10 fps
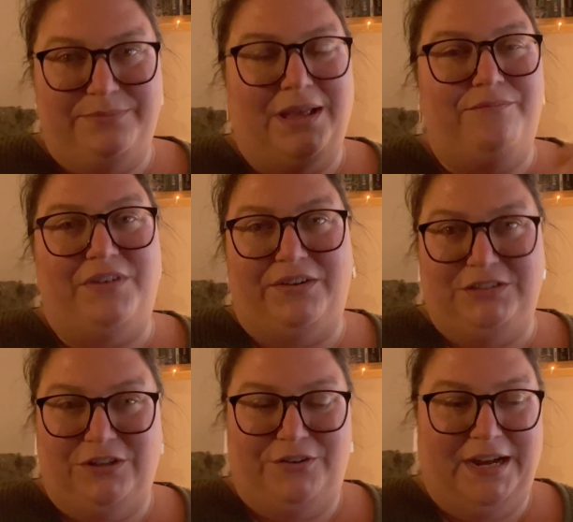I'm very
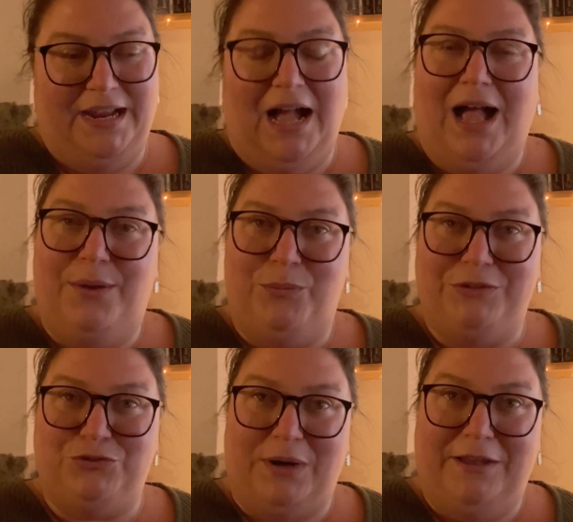sorry. I will
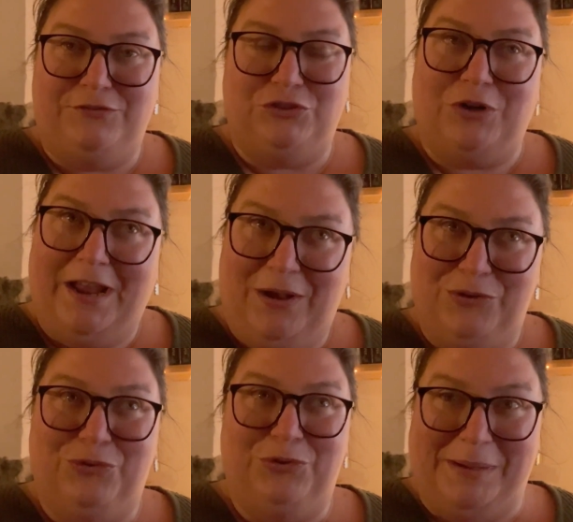strive to try
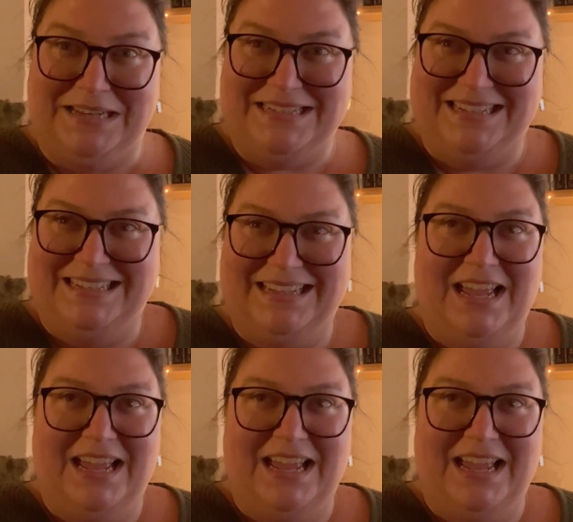harder and do better.